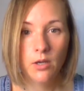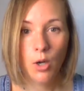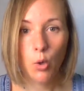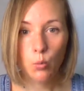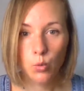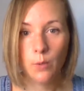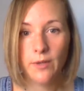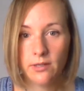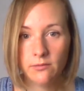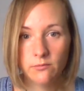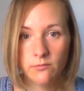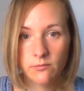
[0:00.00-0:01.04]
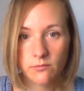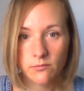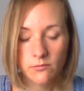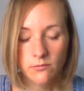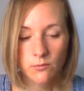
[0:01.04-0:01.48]
a woman
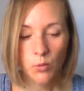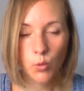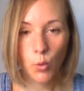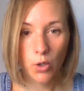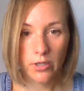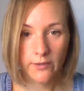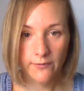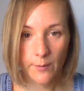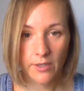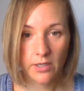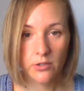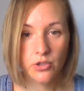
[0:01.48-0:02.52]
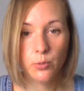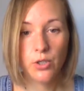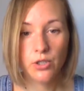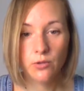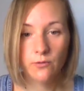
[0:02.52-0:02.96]
or the feminine energy.
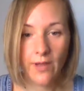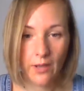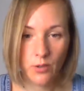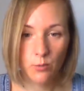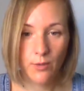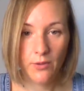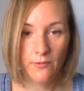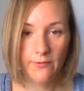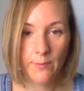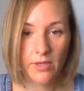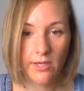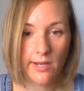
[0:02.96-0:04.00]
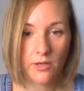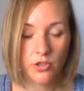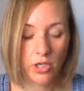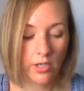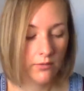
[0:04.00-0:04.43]
What do you value about the feminine
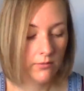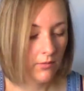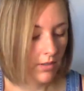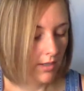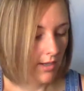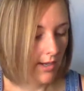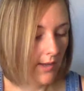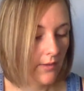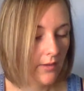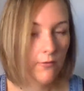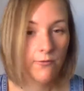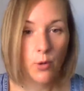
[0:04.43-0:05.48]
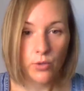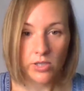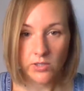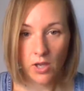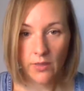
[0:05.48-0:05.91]
energy? And then
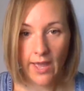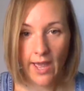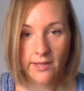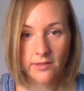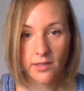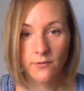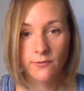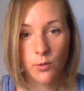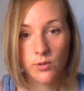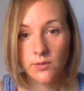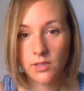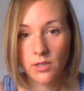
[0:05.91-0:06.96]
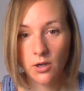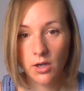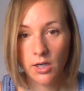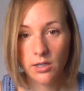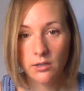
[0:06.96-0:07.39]
focus on that instead of focusing
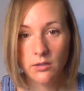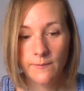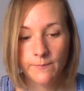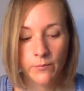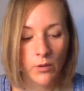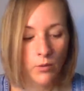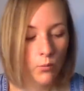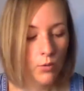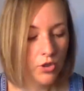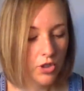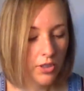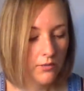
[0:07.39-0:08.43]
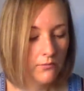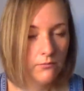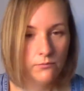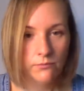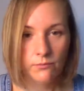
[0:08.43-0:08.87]
on what she
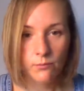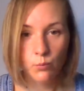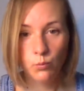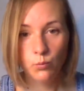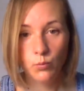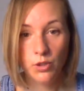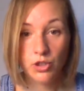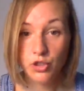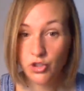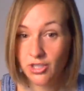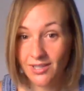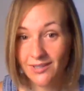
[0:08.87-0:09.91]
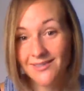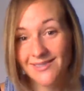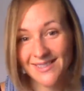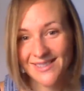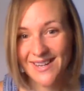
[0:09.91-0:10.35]
what she
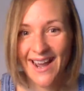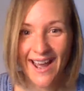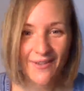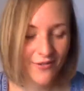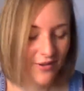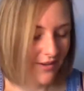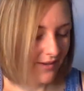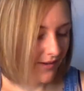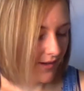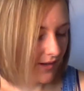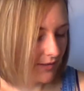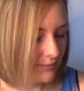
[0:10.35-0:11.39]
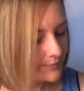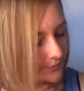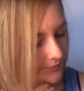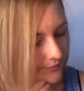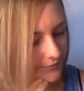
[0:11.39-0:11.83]
doesn't have.
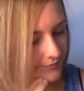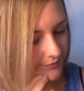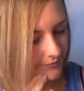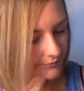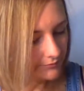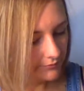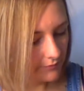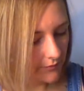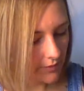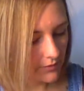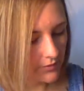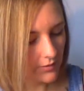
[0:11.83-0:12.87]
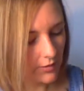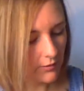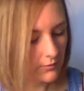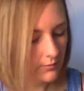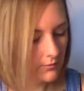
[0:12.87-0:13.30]
Um, so